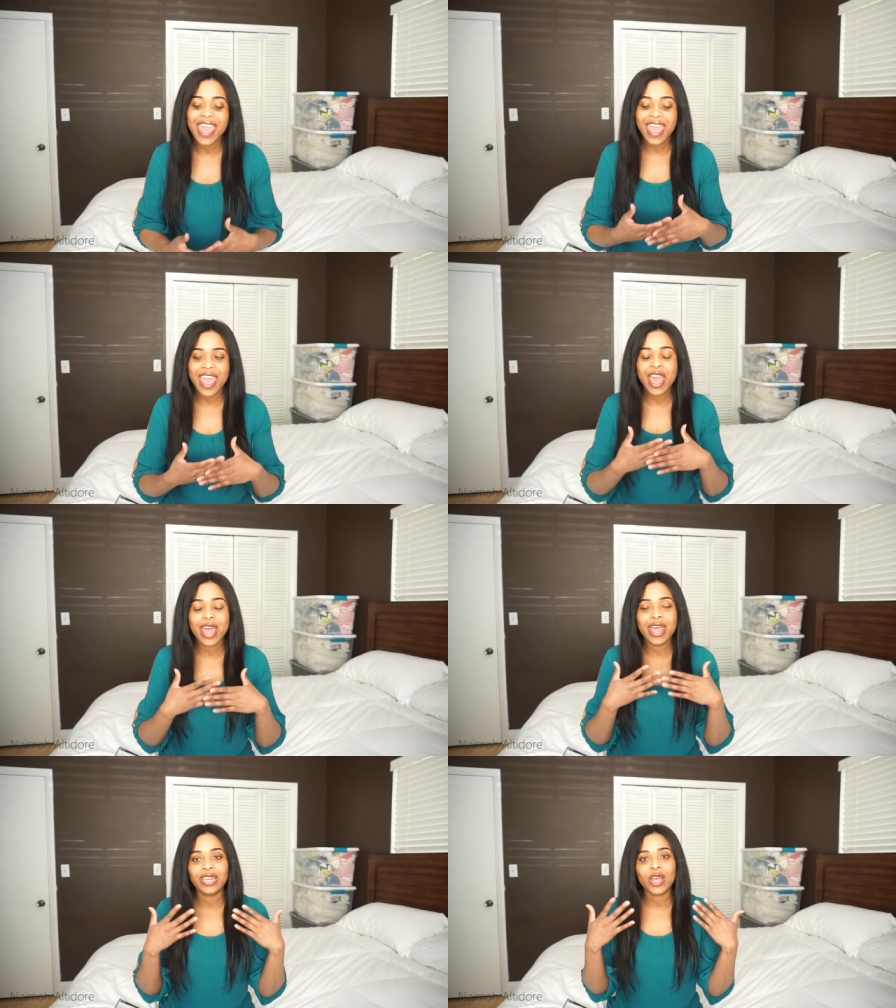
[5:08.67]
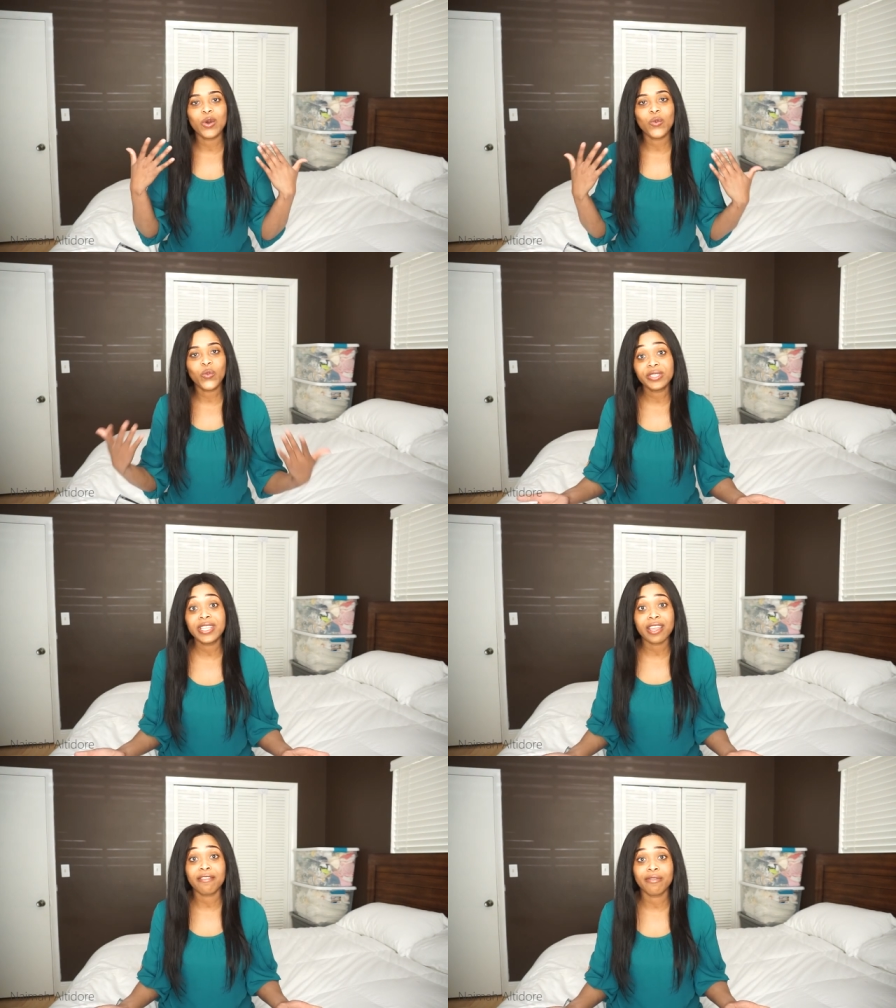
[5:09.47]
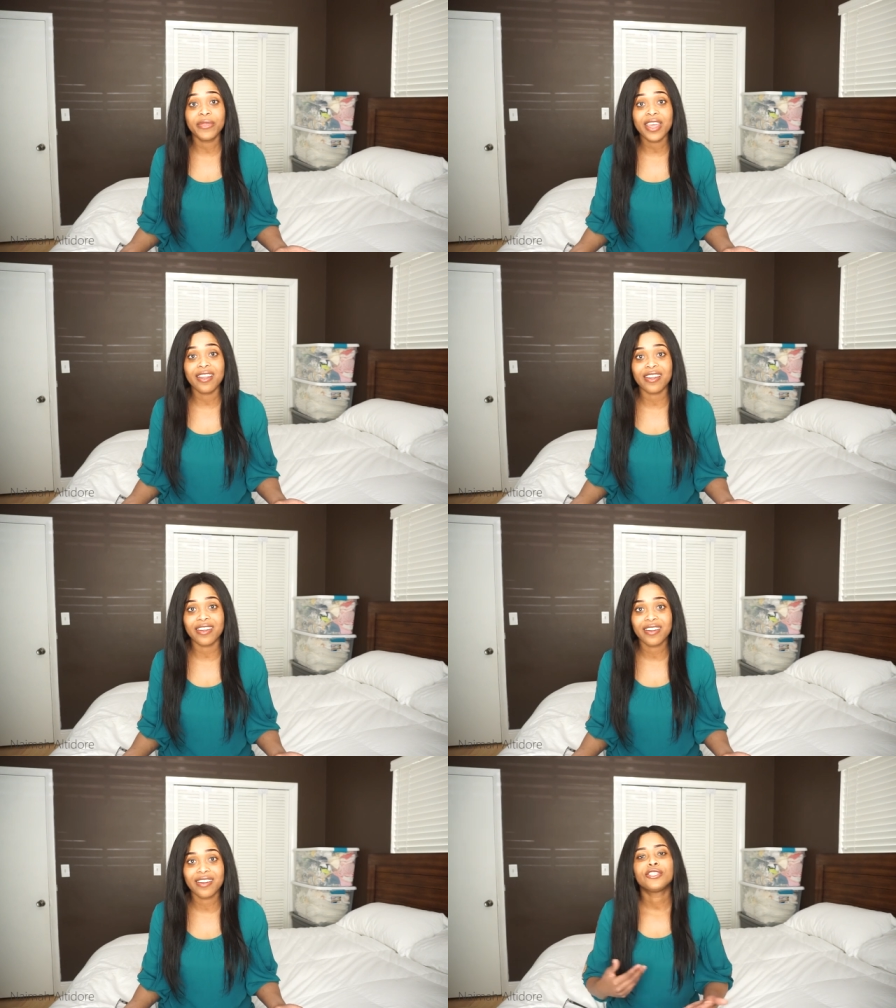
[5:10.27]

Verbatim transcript: and we'll take it from there.